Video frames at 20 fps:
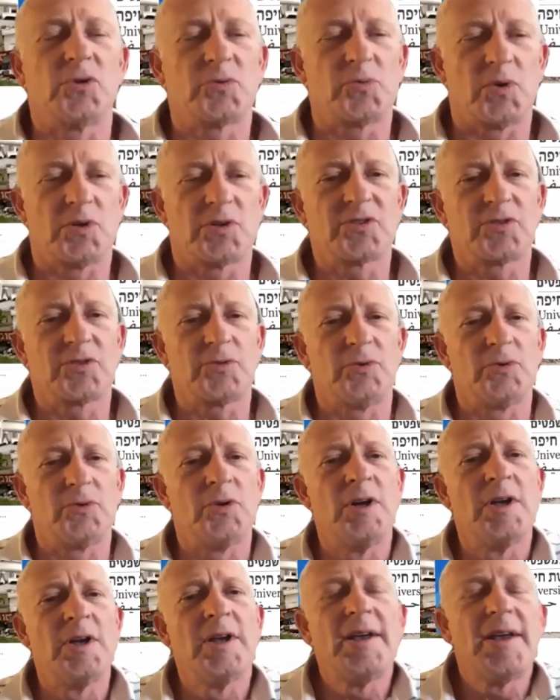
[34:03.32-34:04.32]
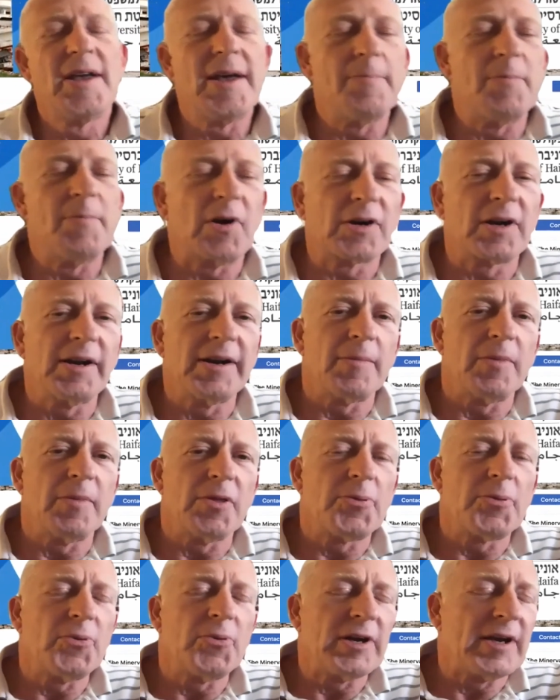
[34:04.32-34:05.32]
was to model number
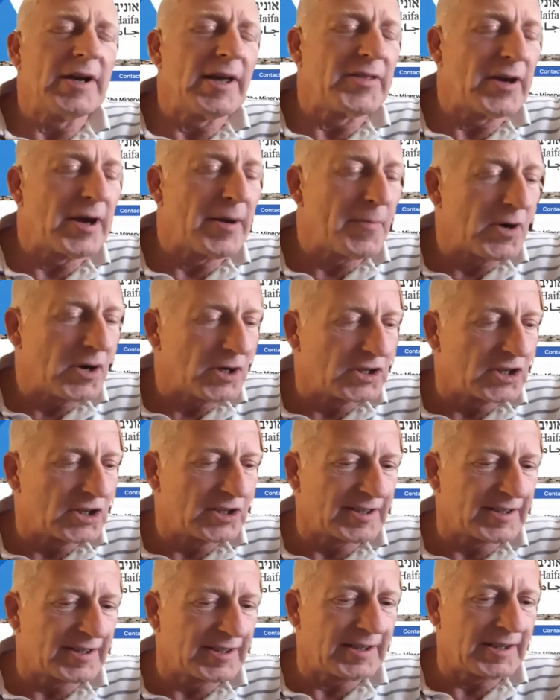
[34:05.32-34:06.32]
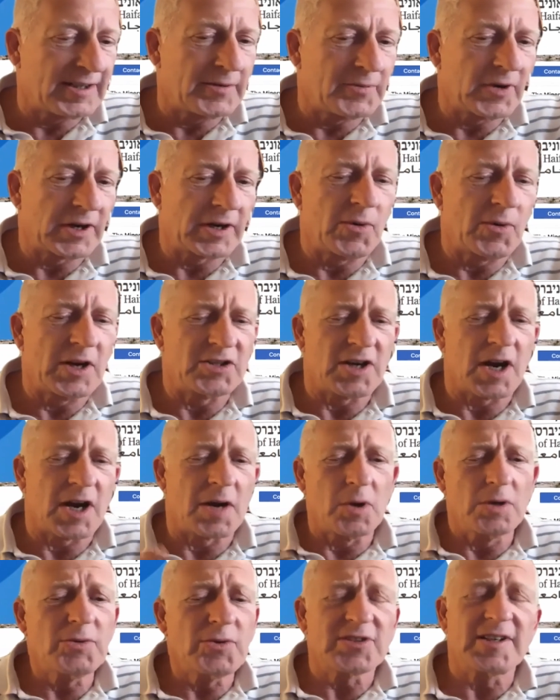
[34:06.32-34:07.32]
3, the emergency regulation. I want
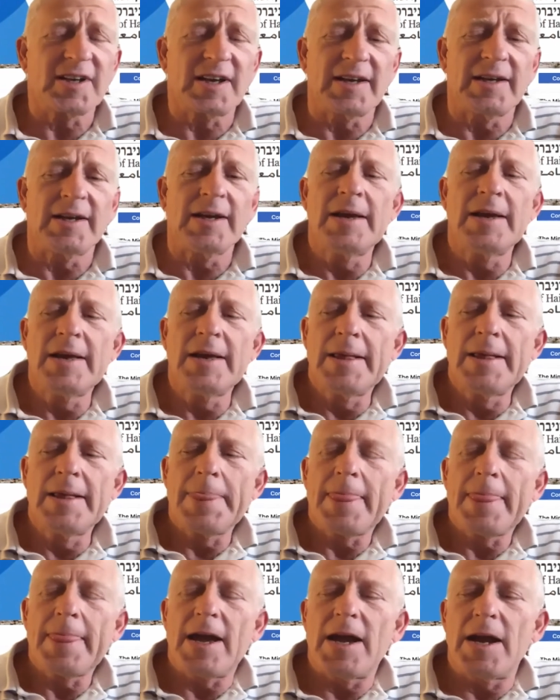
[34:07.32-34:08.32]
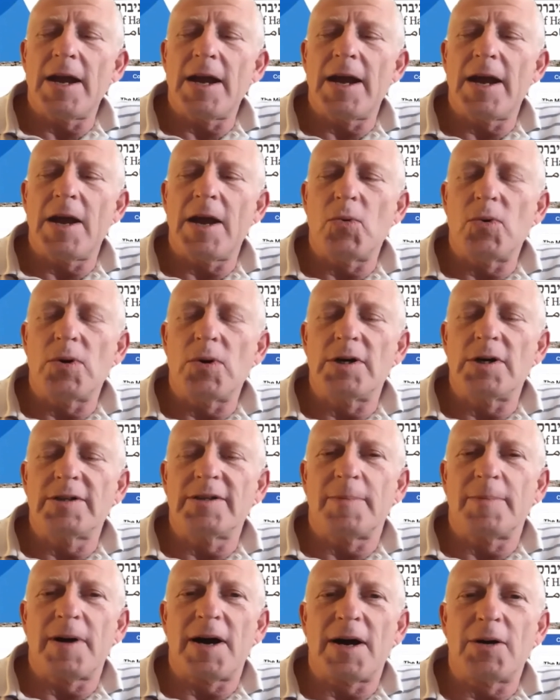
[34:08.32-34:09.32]
to say a word
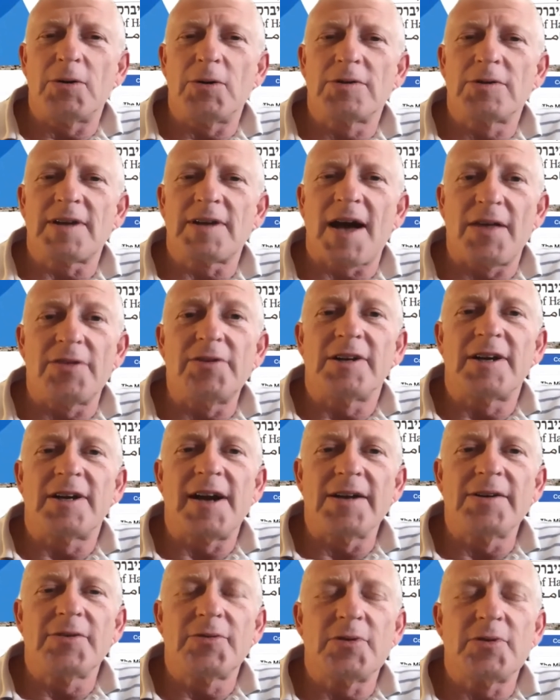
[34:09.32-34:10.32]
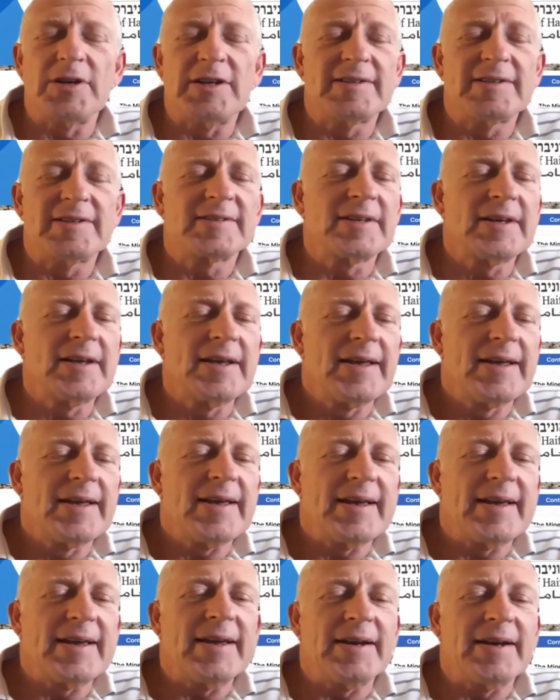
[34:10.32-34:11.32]
about other countries
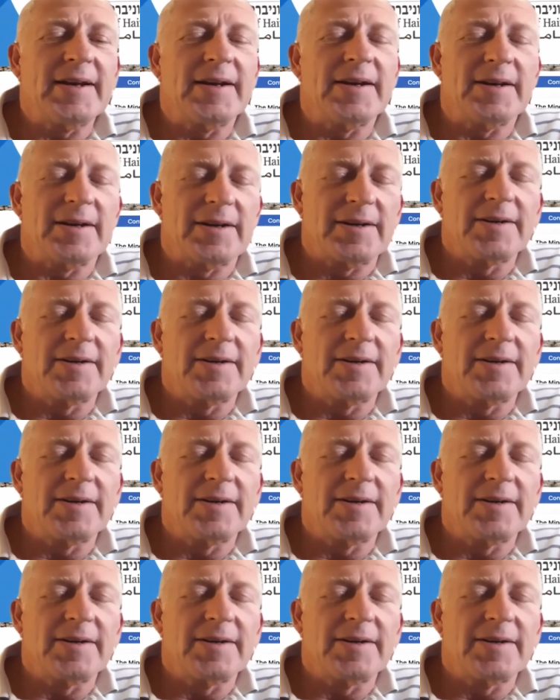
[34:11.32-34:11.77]
in